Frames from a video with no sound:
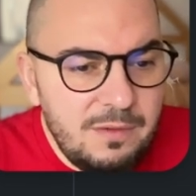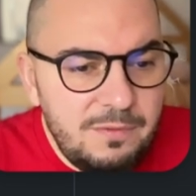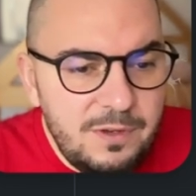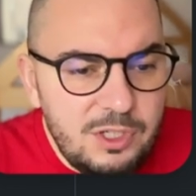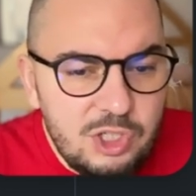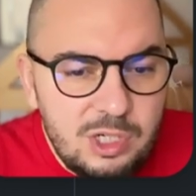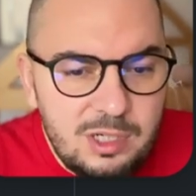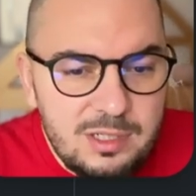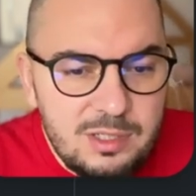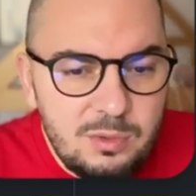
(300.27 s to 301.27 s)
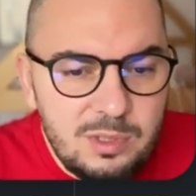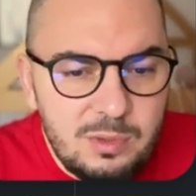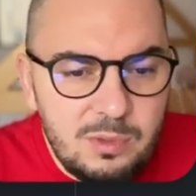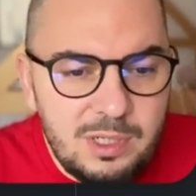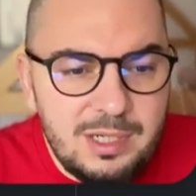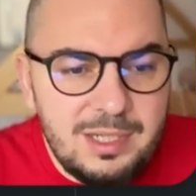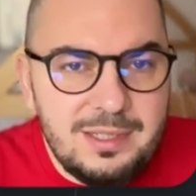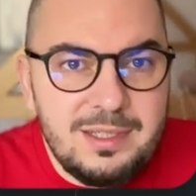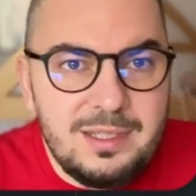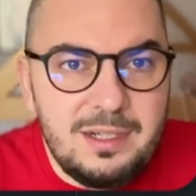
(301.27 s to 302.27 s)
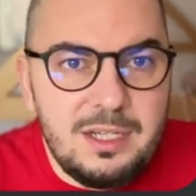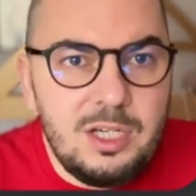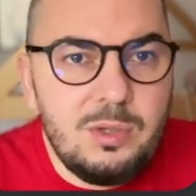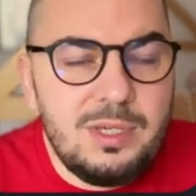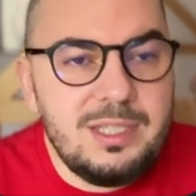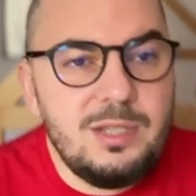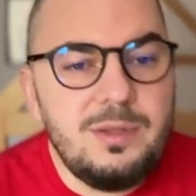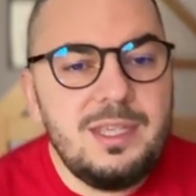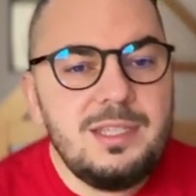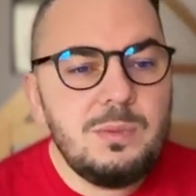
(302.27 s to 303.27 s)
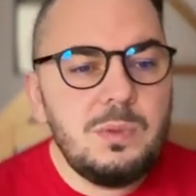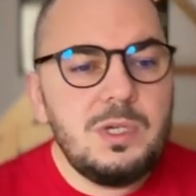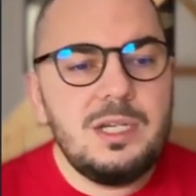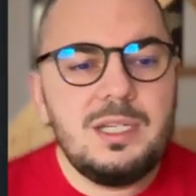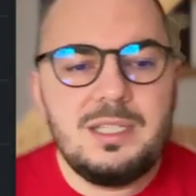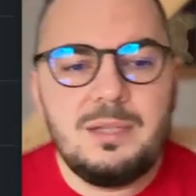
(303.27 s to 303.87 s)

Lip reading: Fetch cards only when necessary. Okay, so this was a